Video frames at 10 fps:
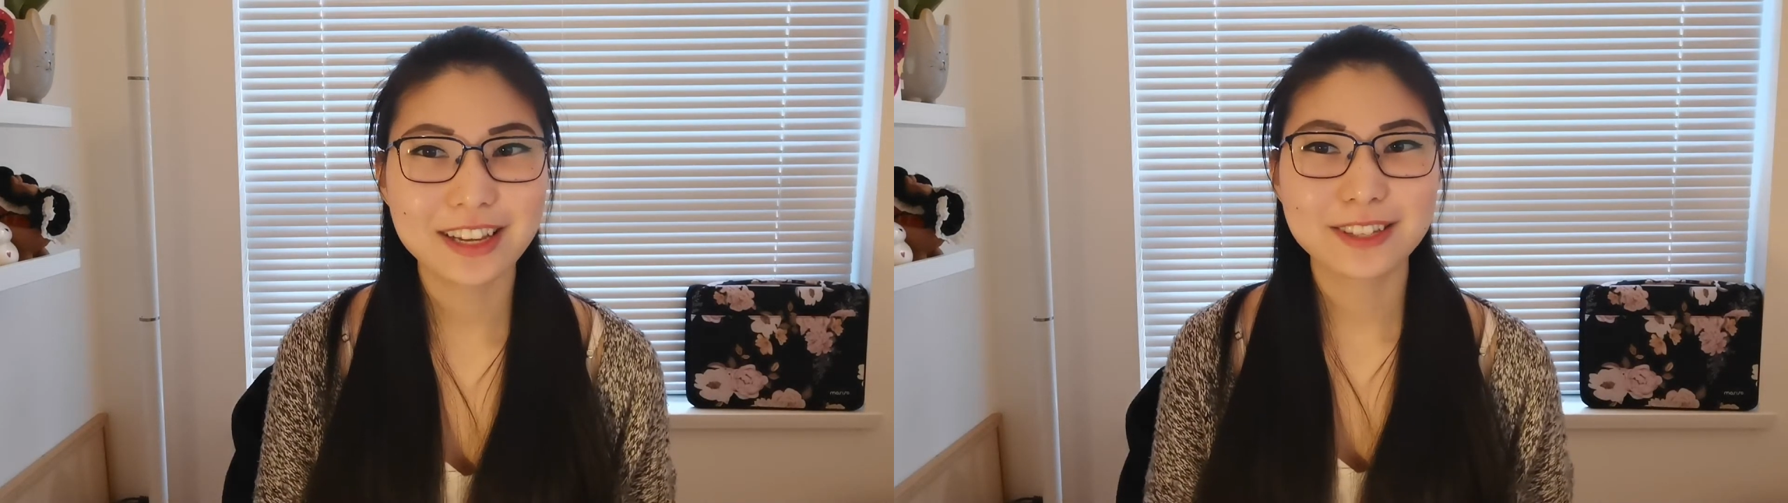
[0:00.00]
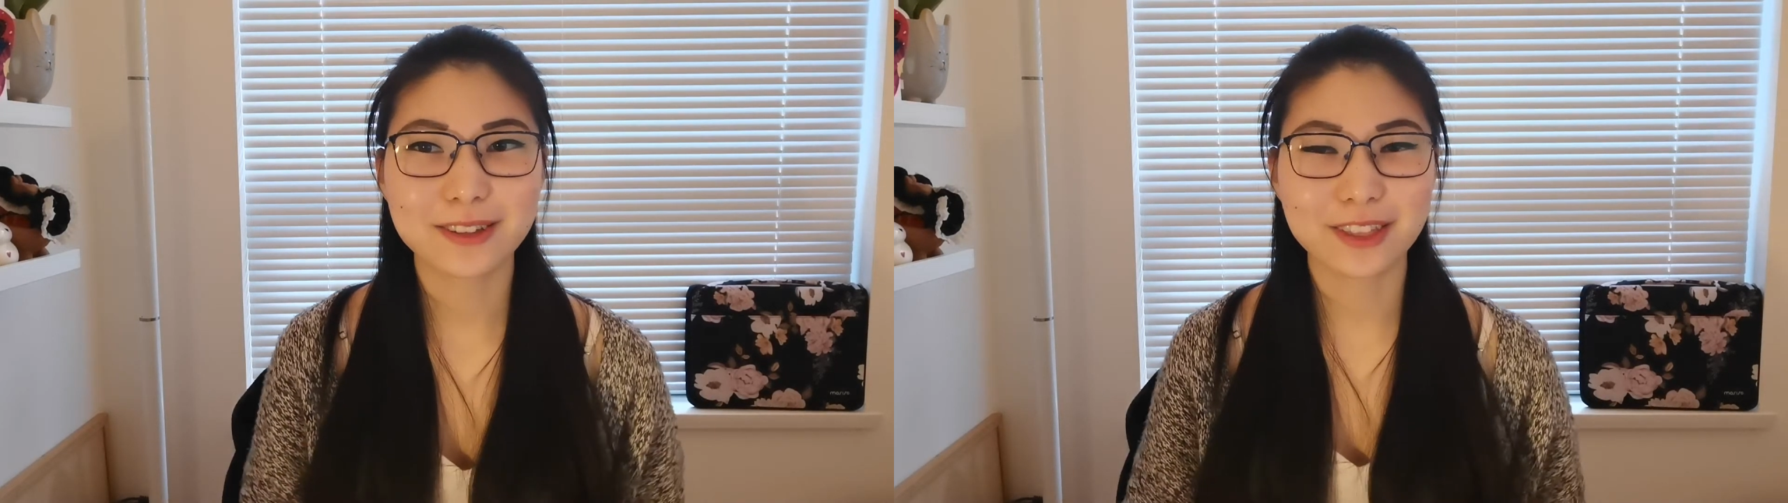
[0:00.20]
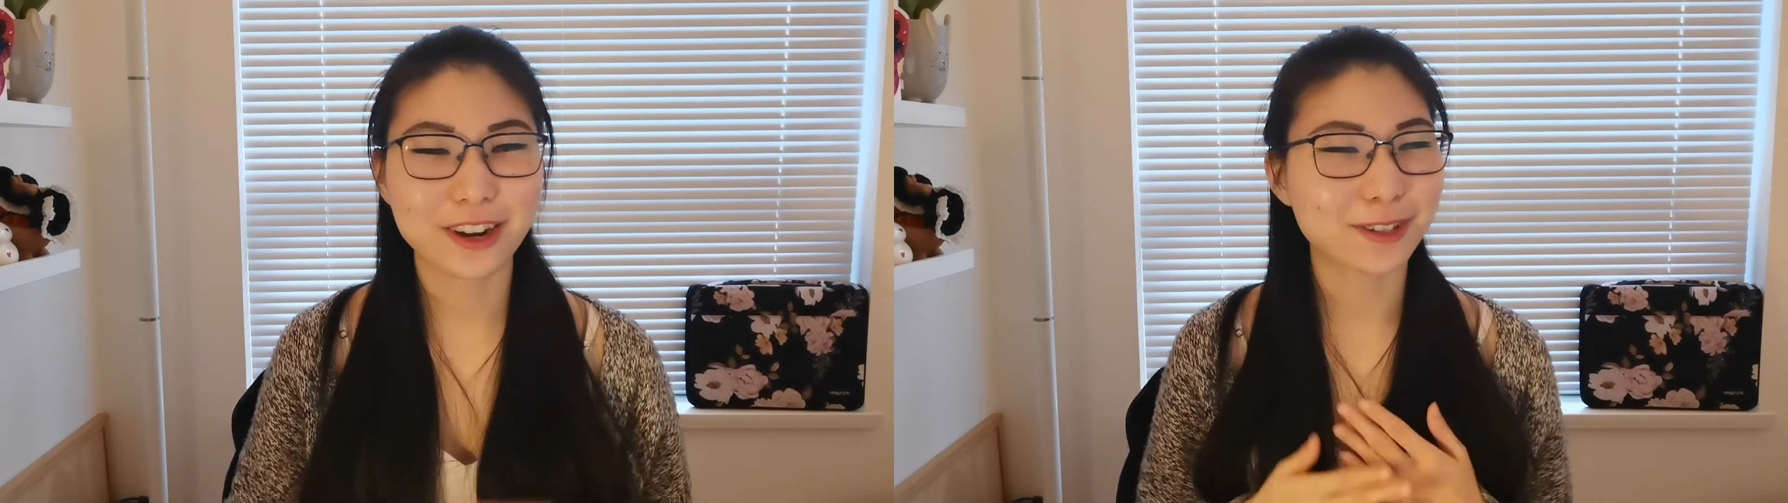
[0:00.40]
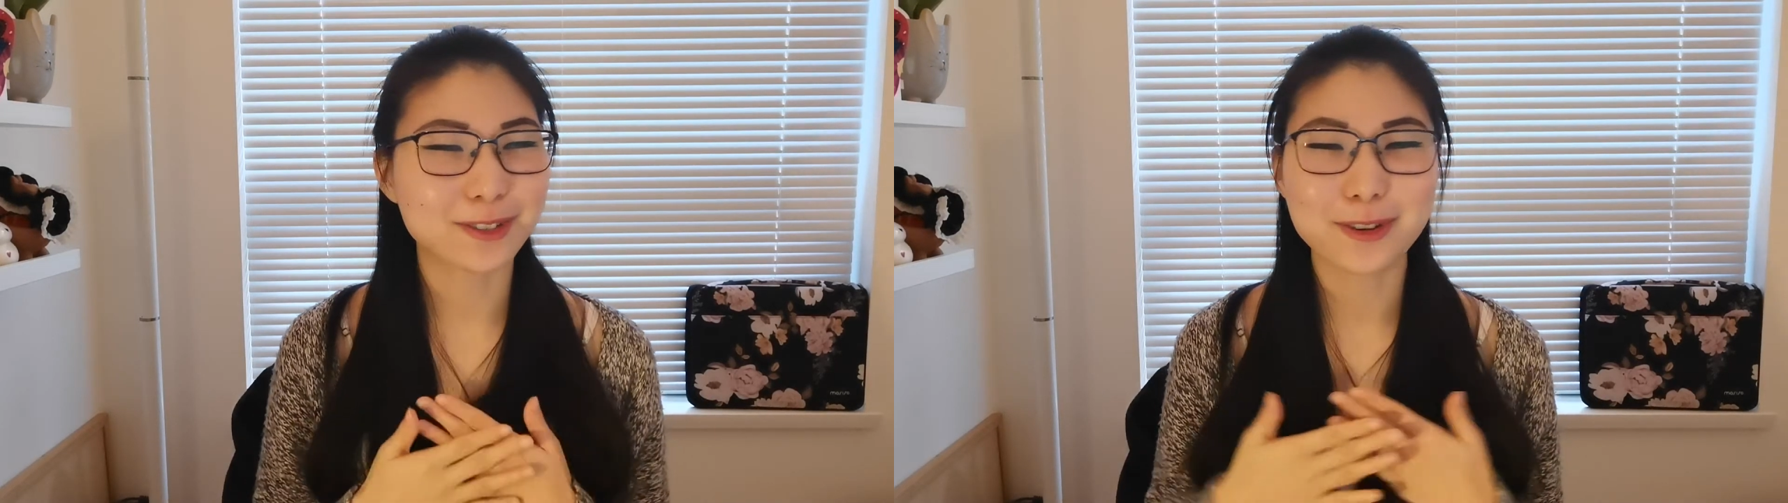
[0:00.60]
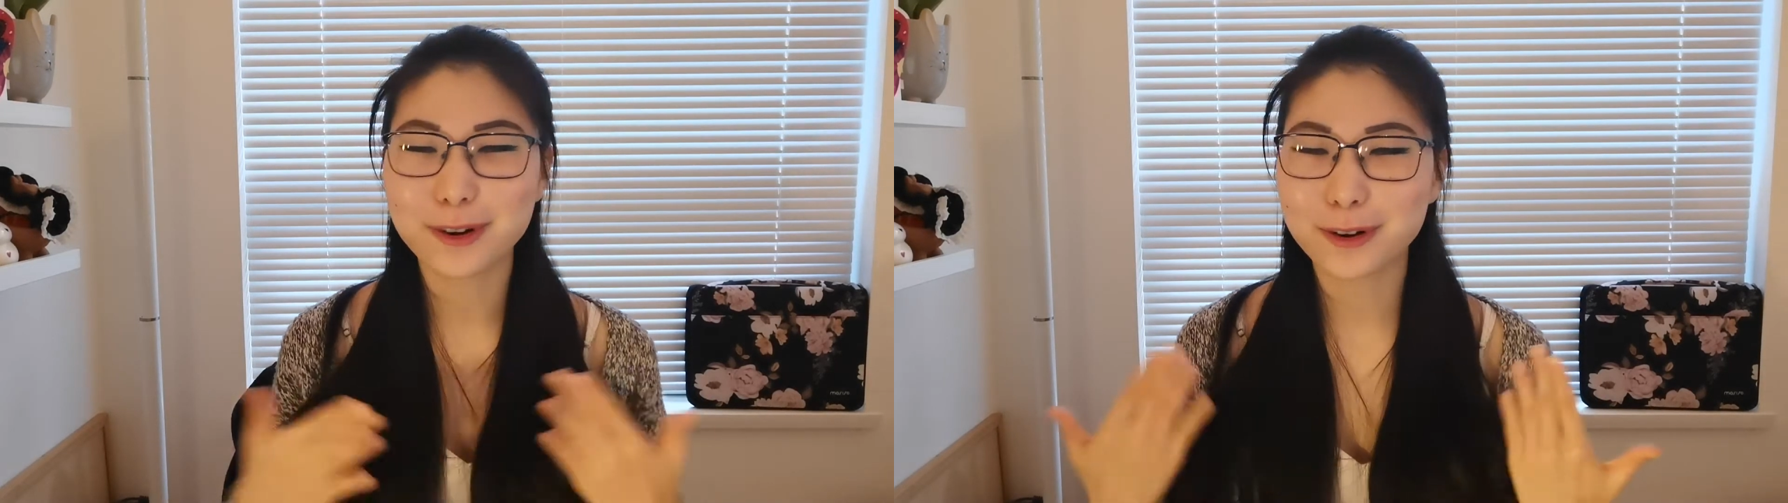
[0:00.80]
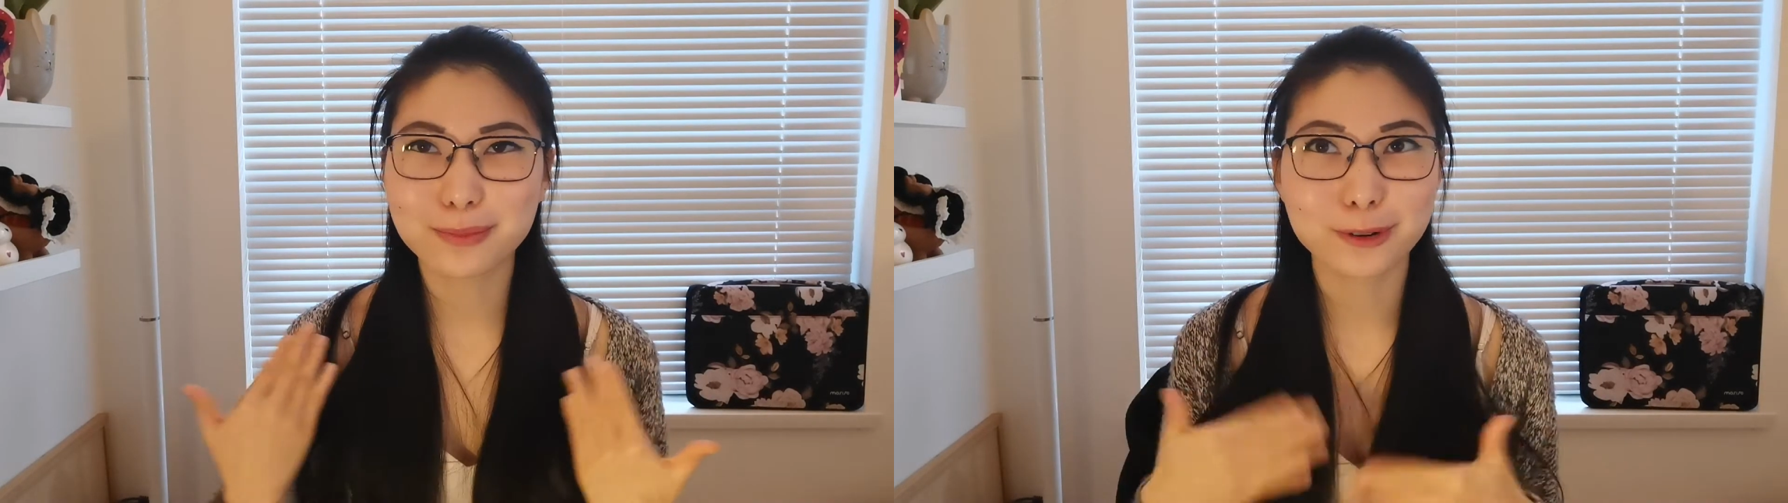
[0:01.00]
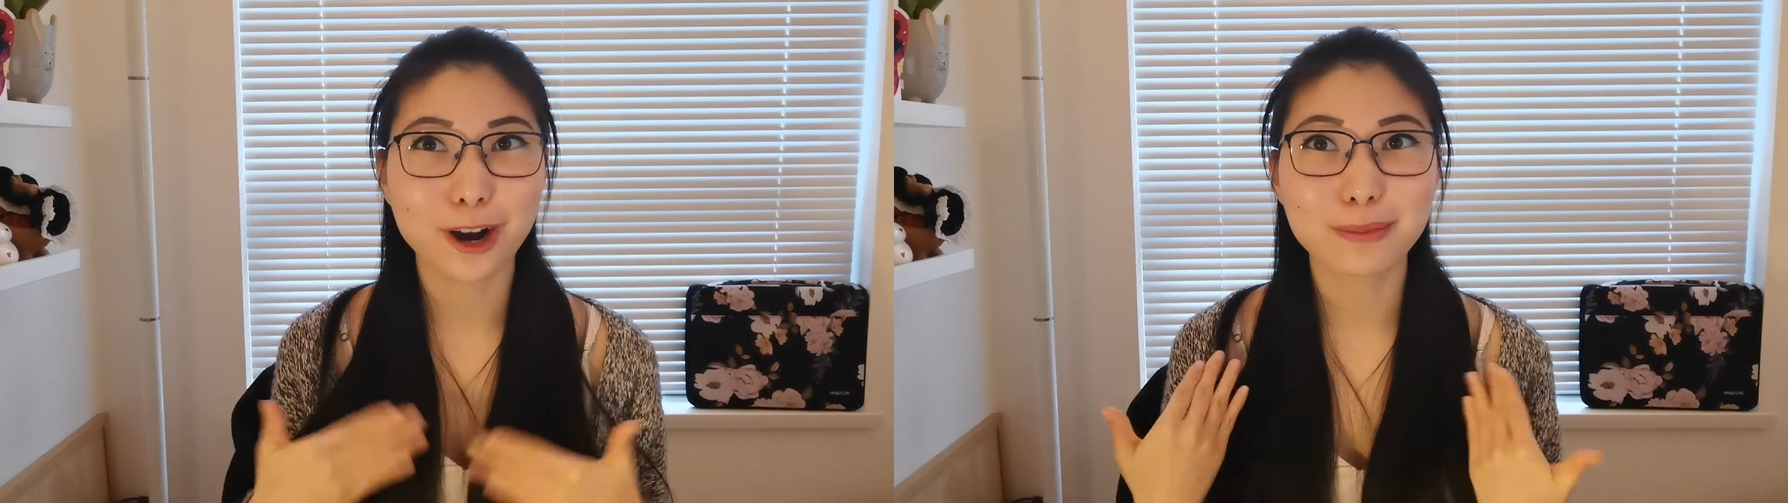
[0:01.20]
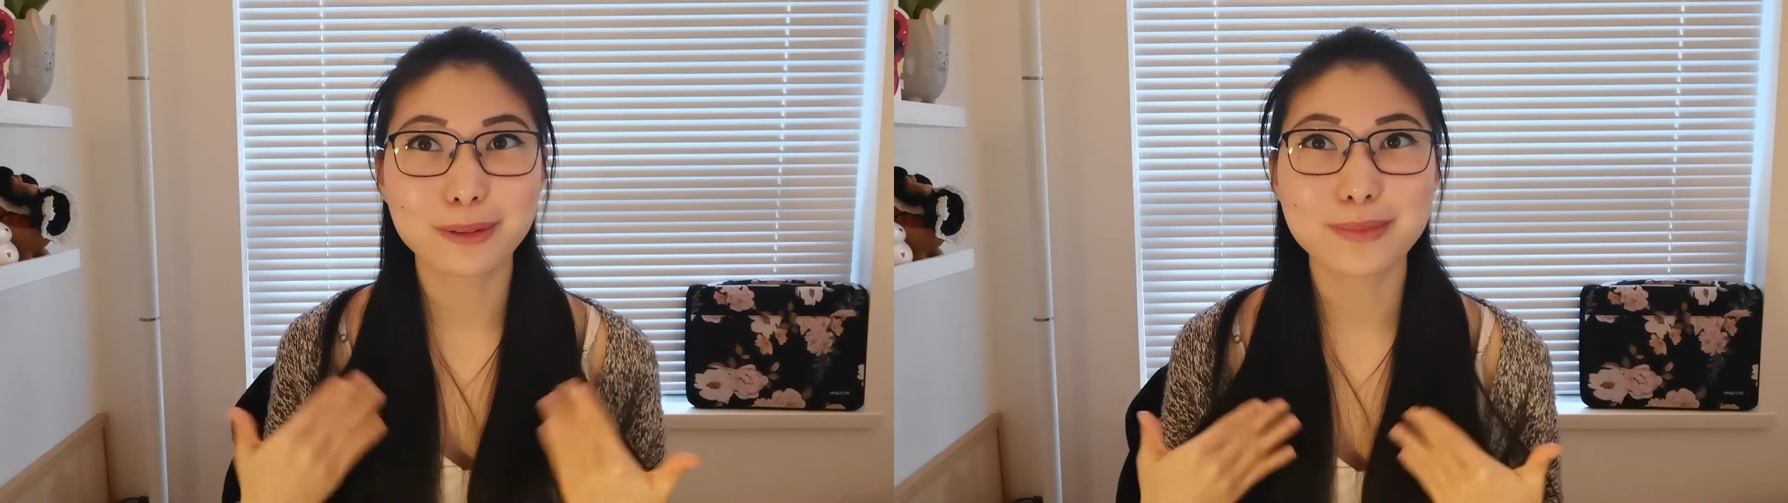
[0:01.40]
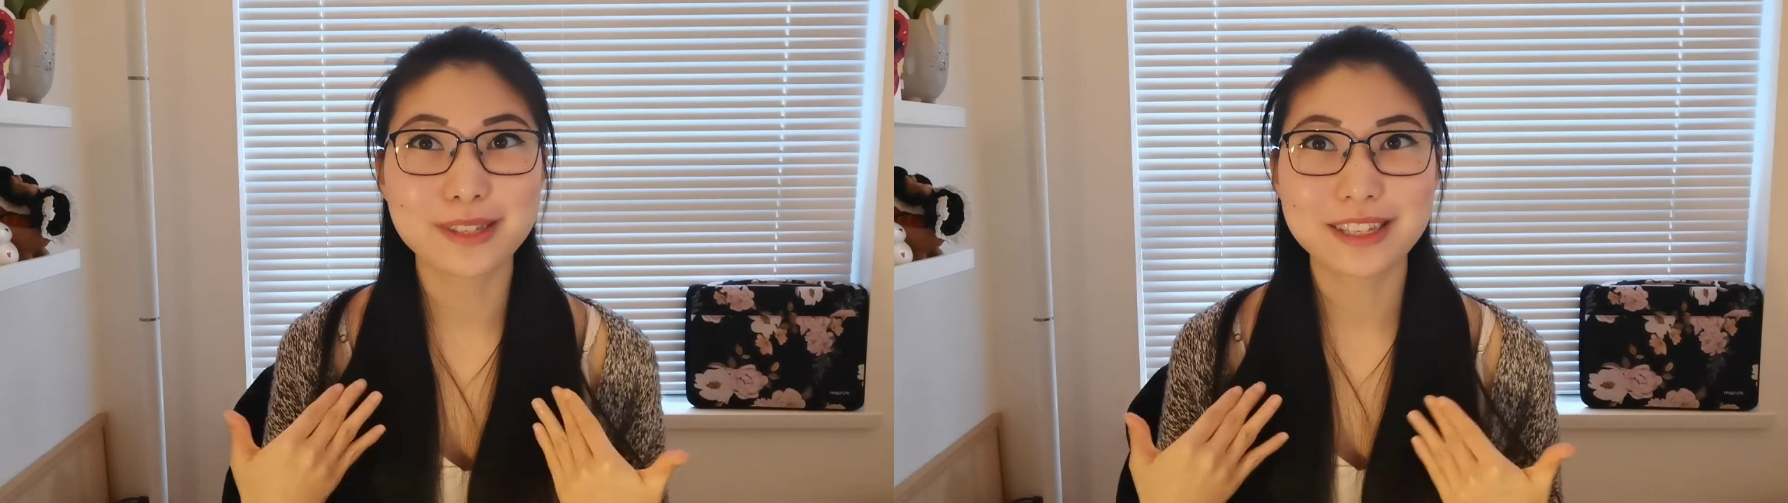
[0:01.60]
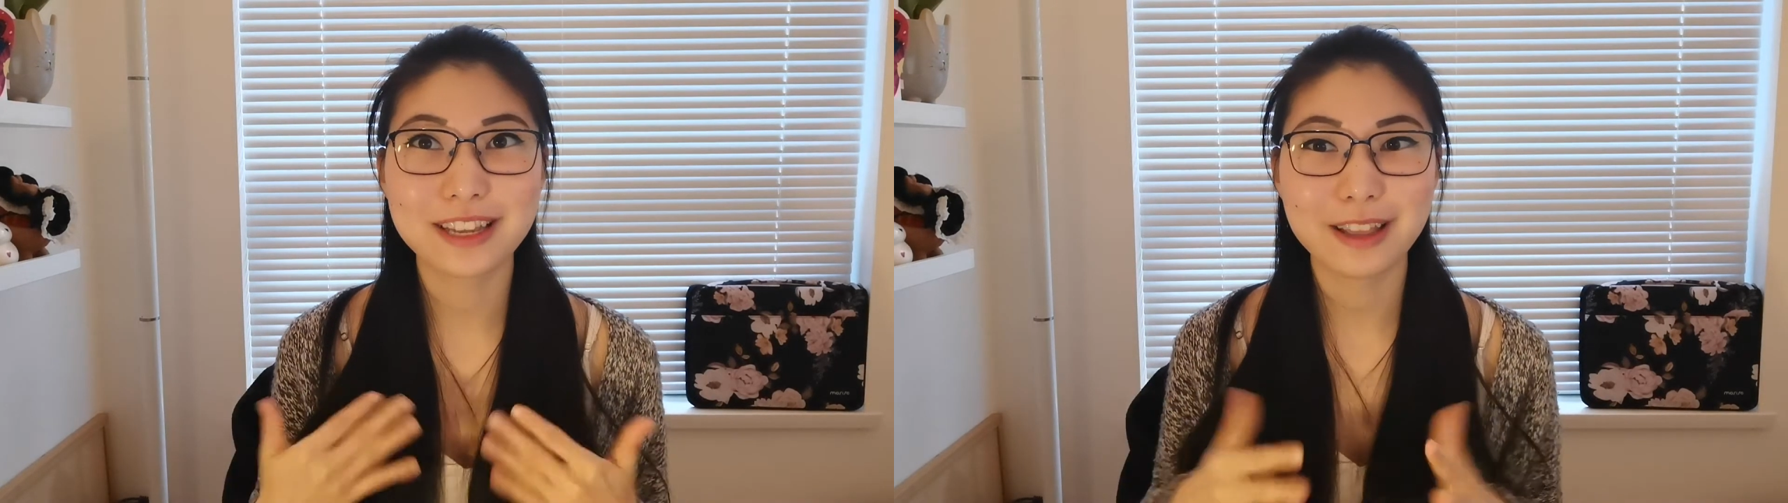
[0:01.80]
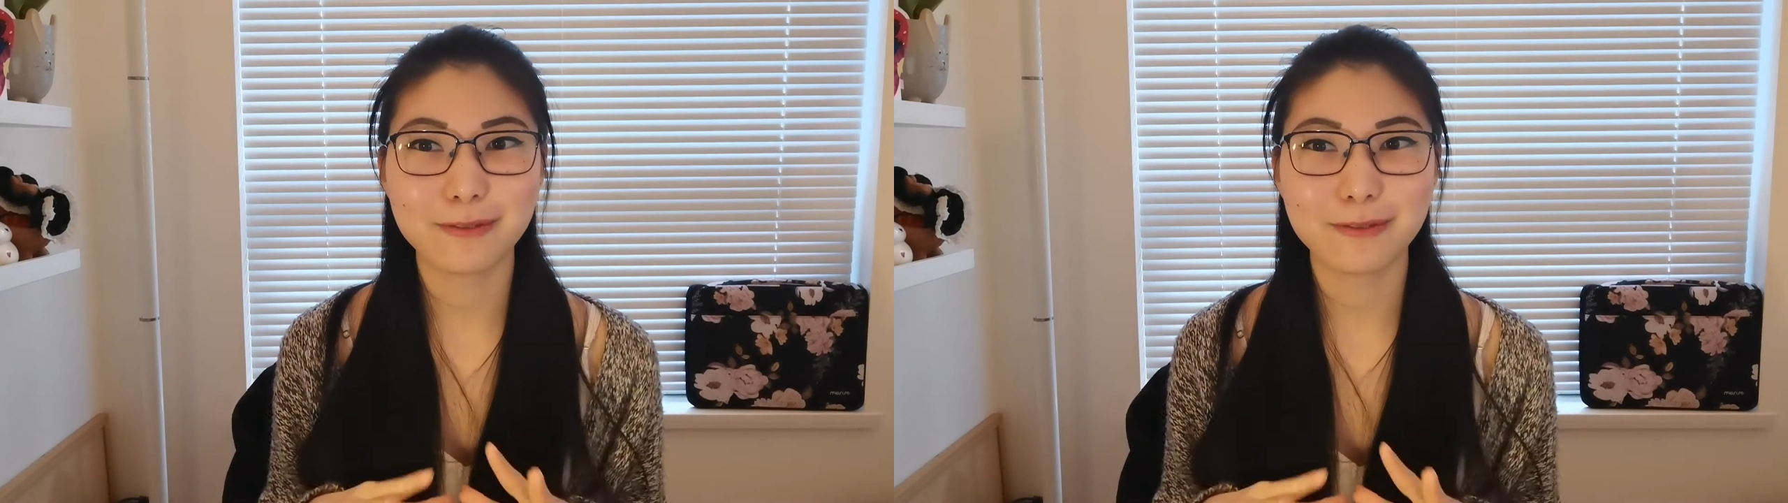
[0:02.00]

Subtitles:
so there are no problems